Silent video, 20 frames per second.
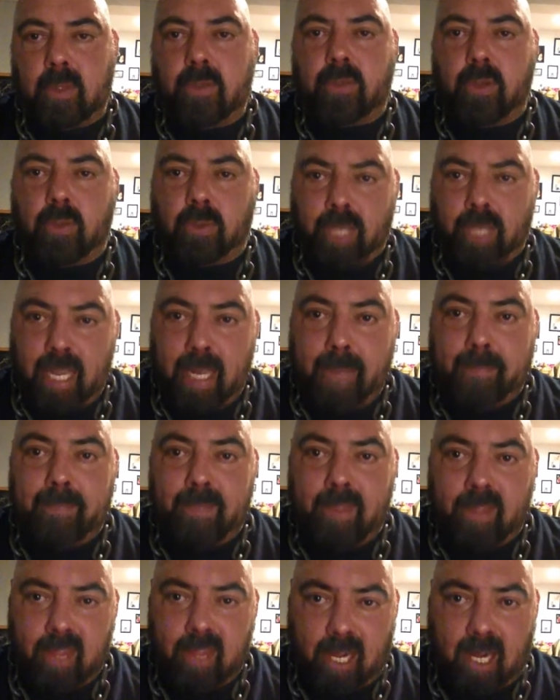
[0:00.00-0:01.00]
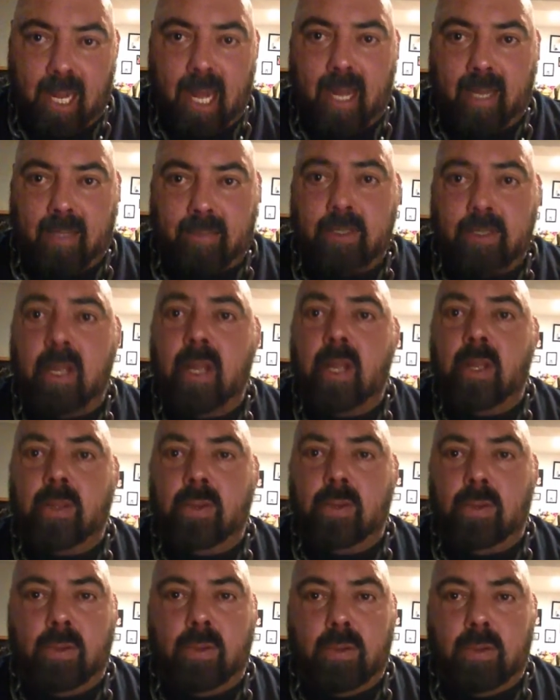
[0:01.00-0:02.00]
So keep the logs.
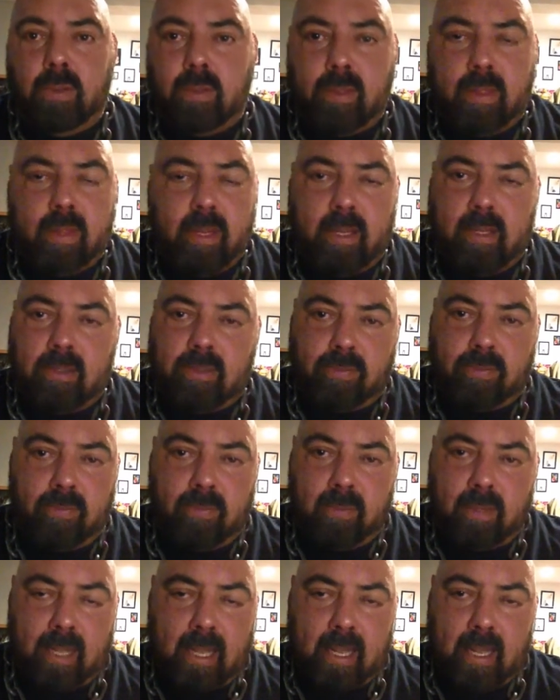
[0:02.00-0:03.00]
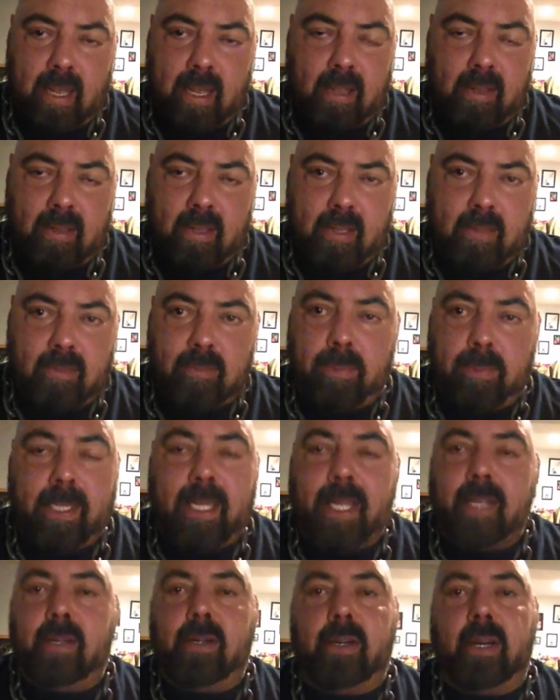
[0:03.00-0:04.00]
It's as a
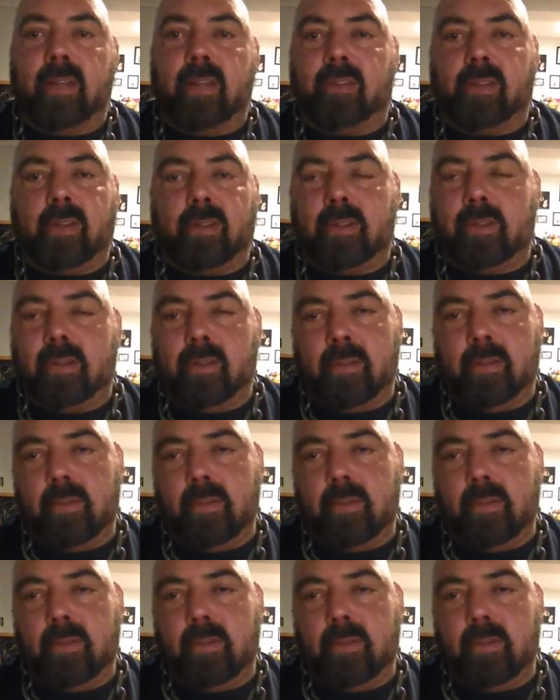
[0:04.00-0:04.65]
beginner, as an